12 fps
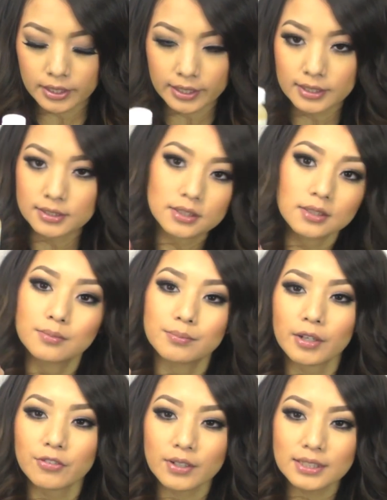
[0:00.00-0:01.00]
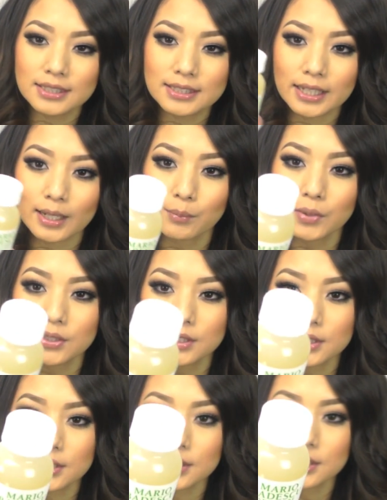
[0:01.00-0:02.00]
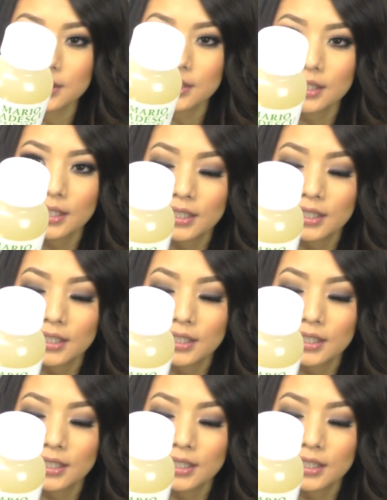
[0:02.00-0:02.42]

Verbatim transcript: and my friend Sam uses this.